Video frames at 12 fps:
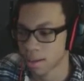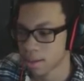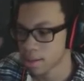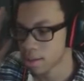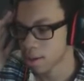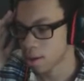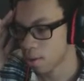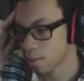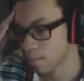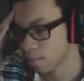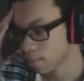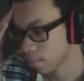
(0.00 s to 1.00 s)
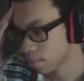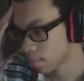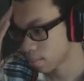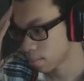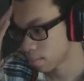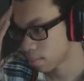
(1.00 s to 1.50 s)
So,
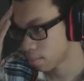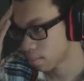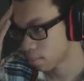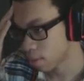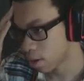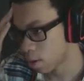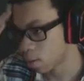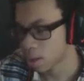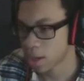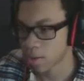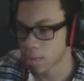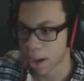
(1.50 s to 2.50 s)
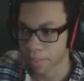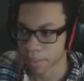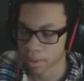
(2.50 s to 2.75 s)
holy crap.